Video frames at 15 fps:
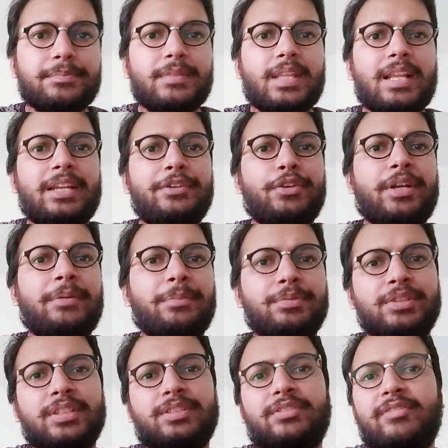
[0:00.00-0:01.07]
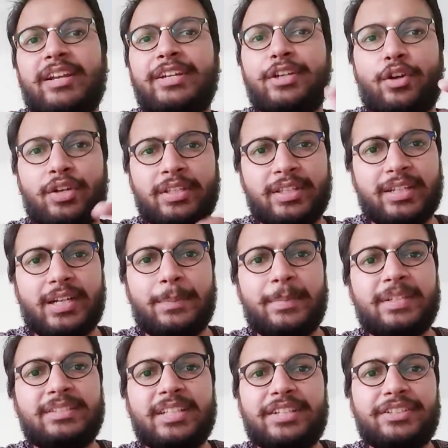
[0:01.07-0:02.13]
You can just write down in the
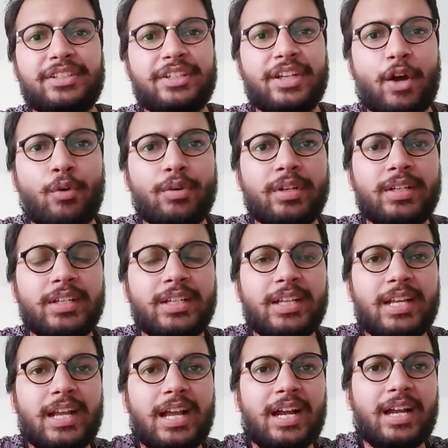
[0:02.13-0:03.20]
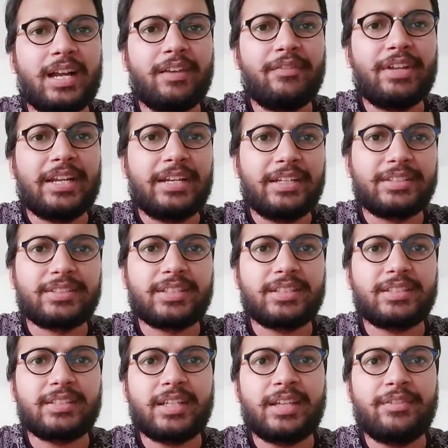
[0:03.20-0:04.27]
comment section down and we can
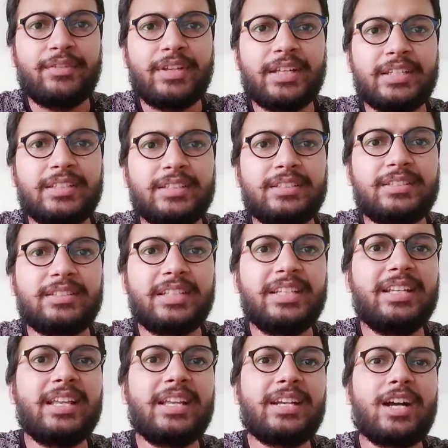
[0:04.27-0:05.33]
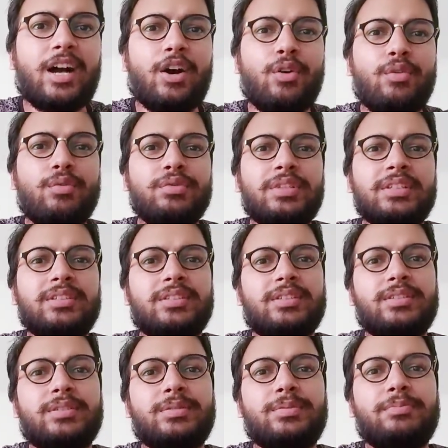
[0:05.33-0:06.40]
discuss and we can see like how
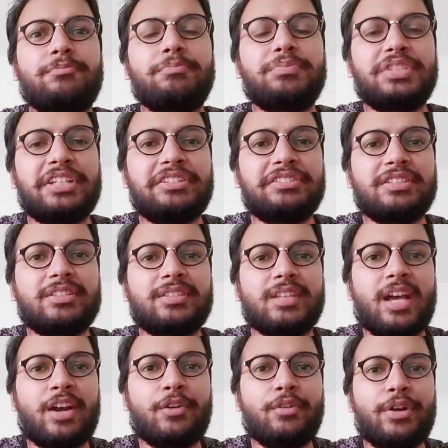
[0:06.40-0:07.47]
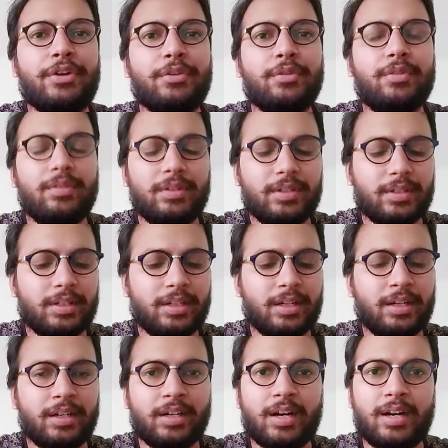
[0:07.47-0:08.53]
these changes are going
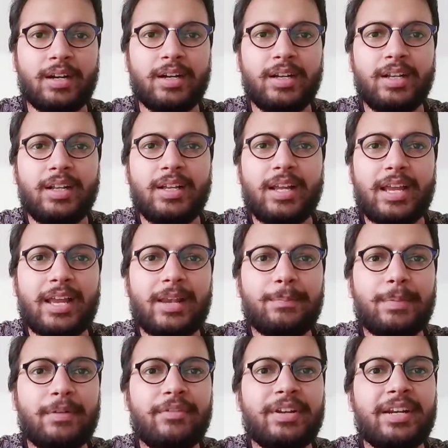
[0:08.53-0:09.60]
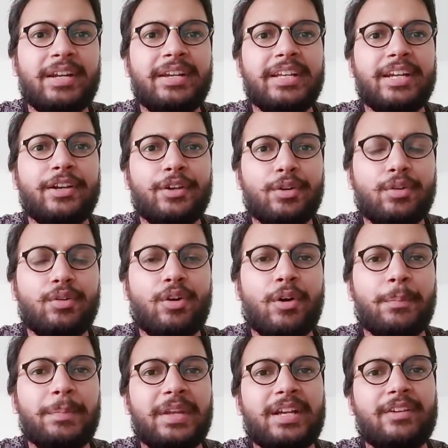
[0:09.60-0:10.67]
to help our India grow or
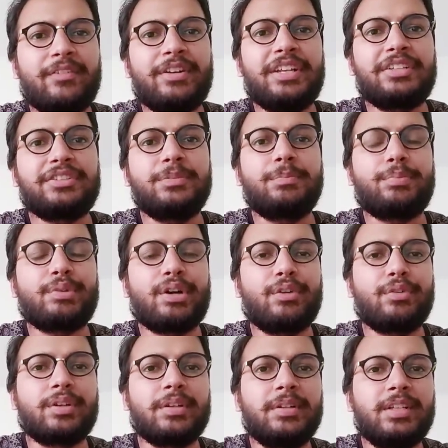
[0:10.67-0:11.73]
make our nation proud.